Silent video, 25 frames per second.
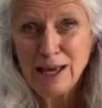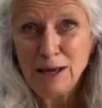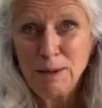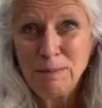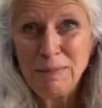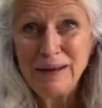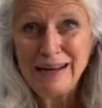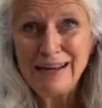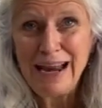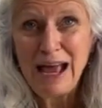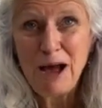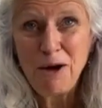
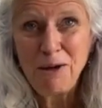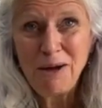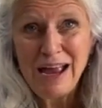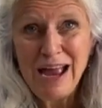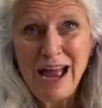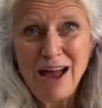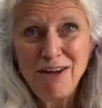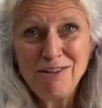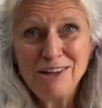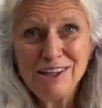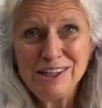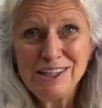but now I
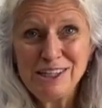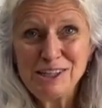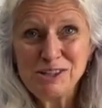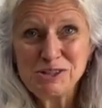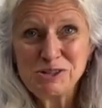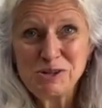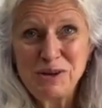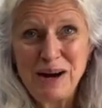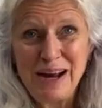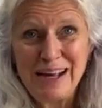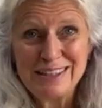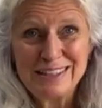have a little
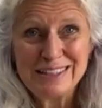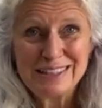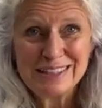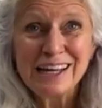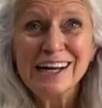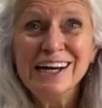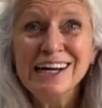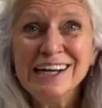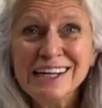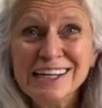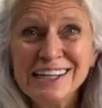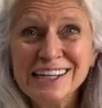grandson.